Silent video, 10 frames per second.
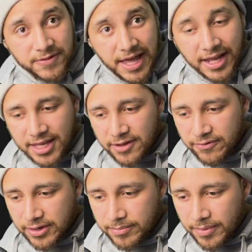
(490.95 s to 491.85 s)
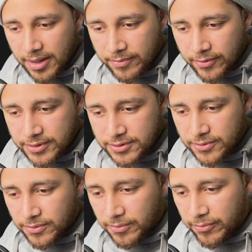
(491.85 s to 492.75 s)
that keyframe, I'm going
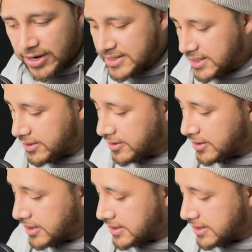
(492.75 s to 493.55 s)
to press here,